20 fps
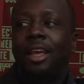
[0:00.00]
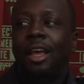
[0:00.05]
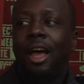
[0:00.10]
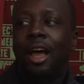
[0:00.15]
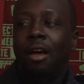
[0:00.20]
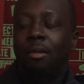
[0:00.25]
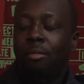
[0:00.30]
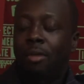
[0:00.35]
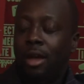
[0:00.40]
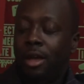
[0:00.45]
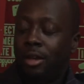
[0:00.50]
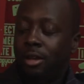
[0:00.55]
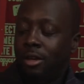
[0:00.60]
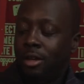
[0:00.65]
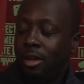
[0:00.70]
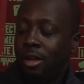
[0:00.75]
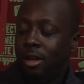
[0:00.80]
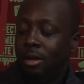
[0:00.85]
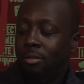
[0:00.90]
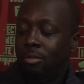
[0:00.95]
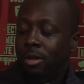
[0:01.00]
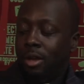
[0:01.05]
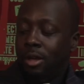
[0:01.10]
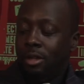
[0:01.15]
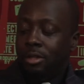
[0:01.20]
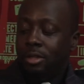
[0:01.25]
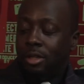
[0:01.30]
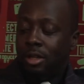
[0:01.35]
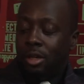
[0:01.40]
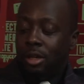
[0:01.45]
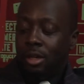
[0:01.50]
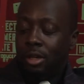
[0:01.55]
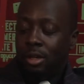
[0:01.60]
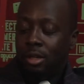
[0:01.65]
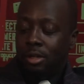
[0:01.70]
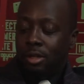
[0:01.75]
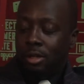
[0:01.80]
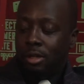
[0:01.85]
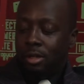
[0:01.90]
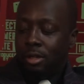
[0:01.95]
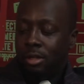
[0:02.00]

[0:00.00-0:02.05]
I'm like, no, I'm not scared.